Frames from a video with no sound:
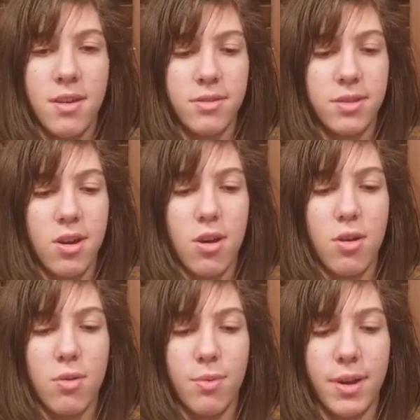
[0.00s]

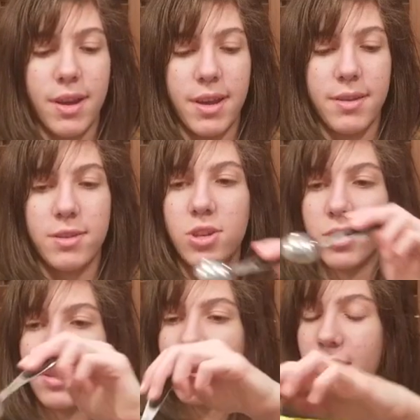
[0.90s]
So we're going to just
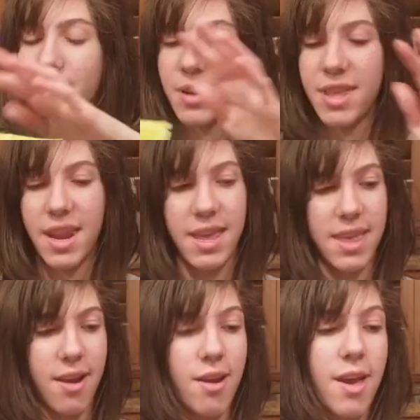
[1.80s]
put that in
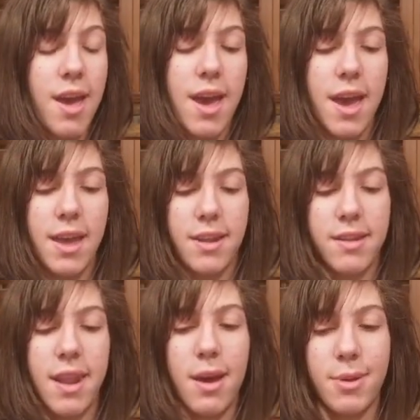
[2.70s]
there. And
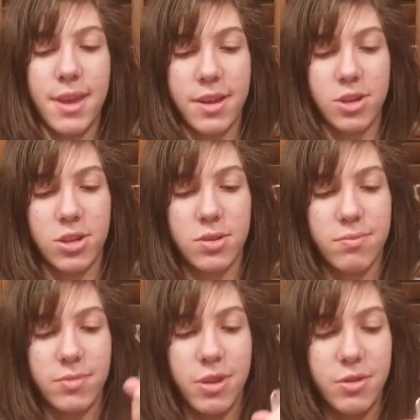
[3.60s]
now we can just
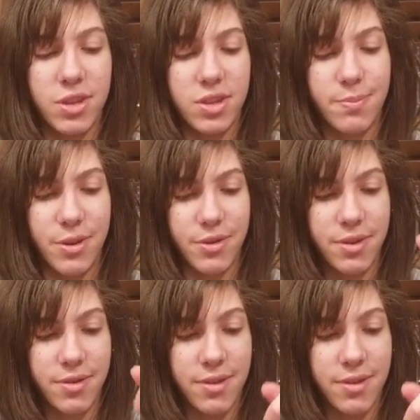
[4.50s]
use a spoon